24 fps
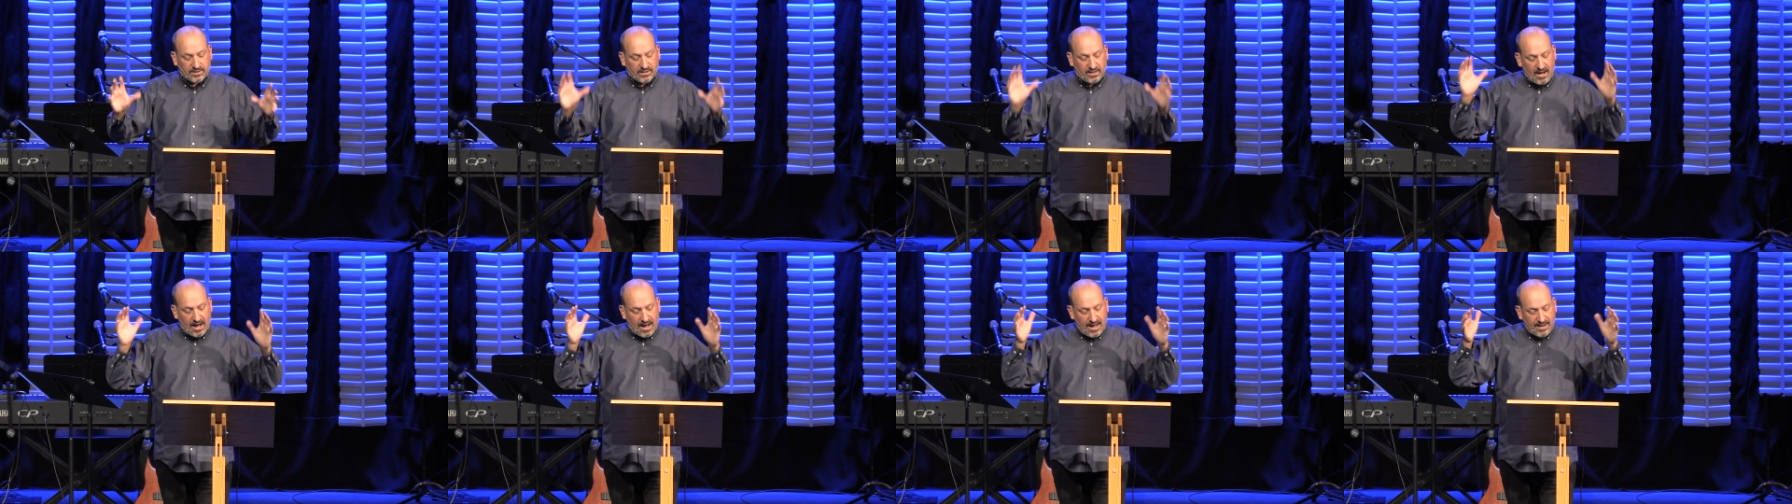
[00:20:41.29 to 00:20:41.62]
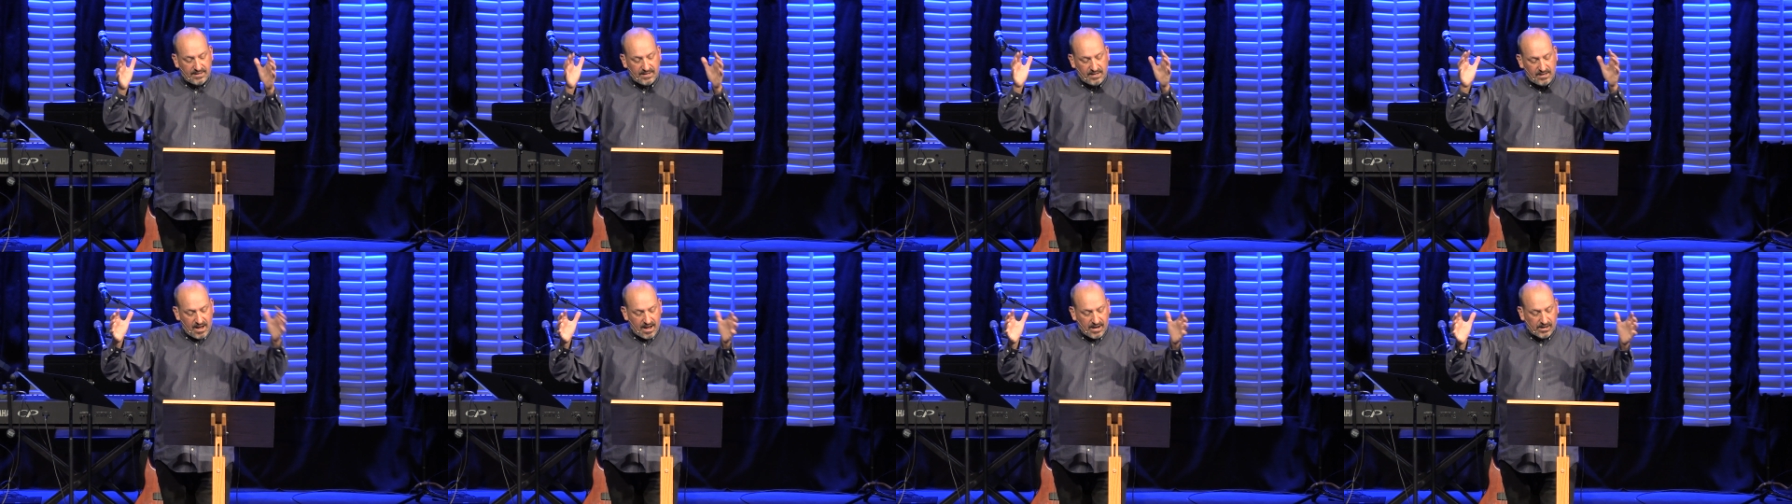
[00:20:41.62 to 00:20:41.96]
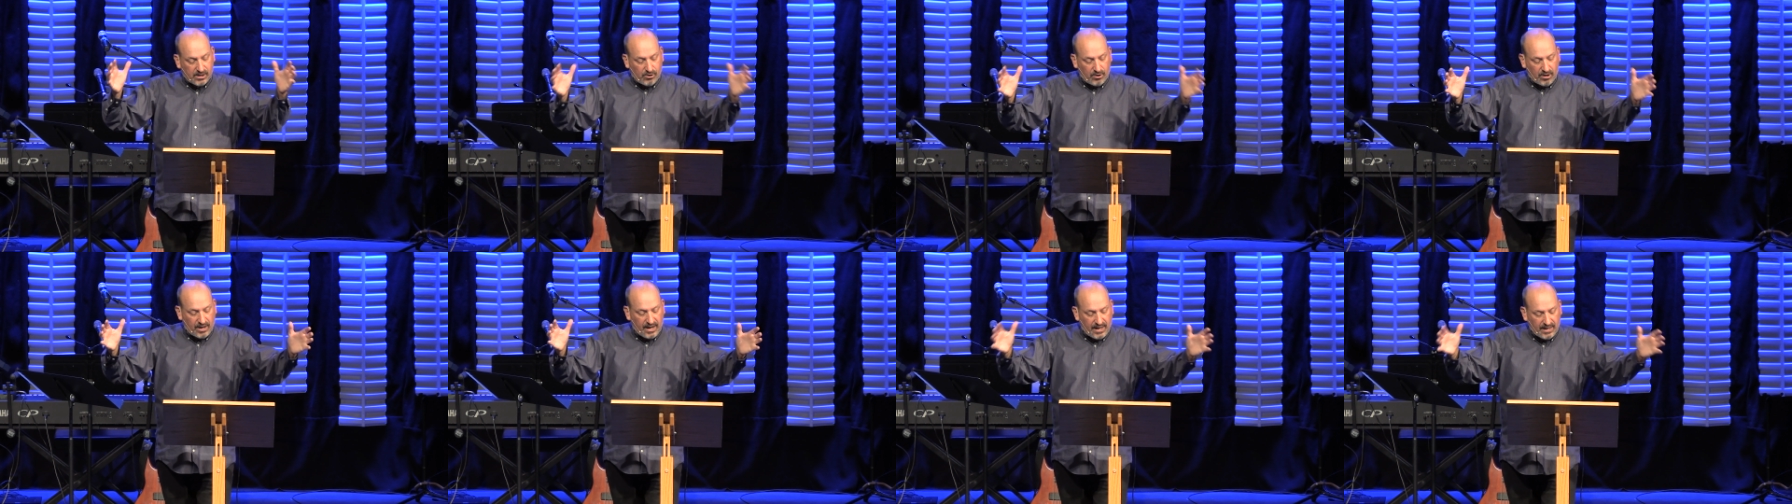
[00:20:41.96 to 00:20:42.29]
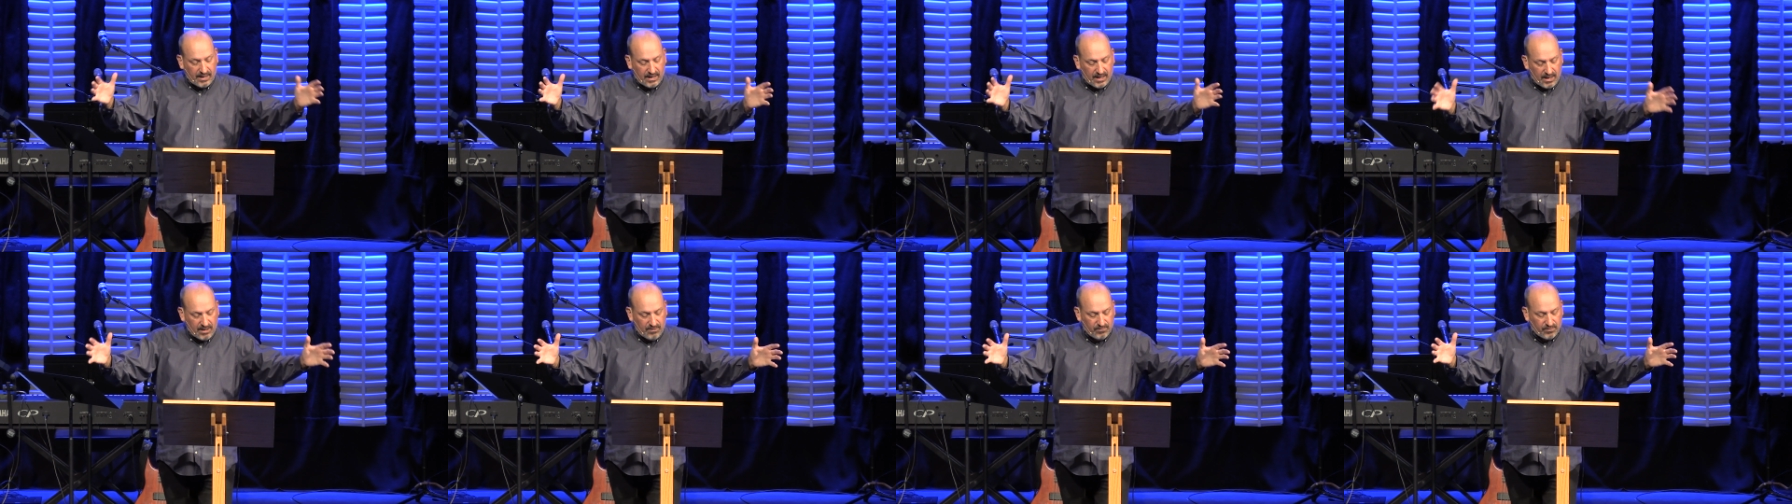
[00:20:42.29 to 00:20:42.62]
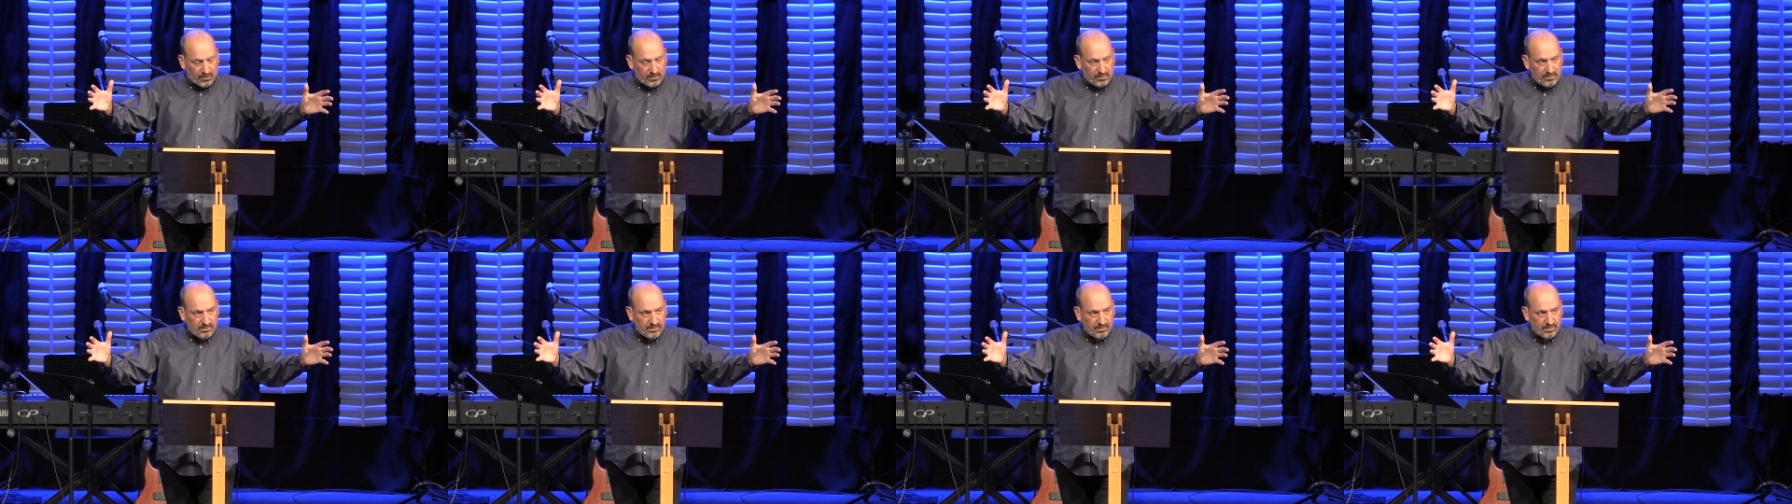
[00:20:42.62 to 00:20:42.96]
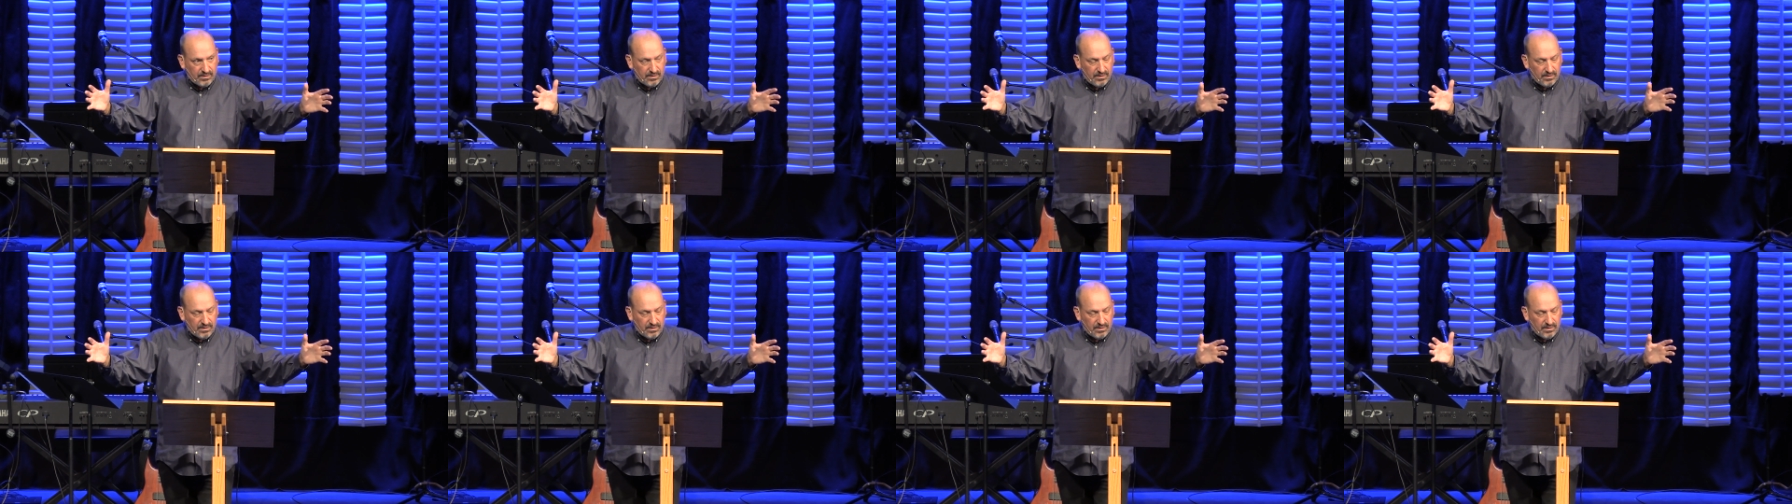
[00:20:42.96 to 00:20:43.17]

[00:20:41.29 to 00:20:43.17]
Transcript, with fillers: God did not create evil,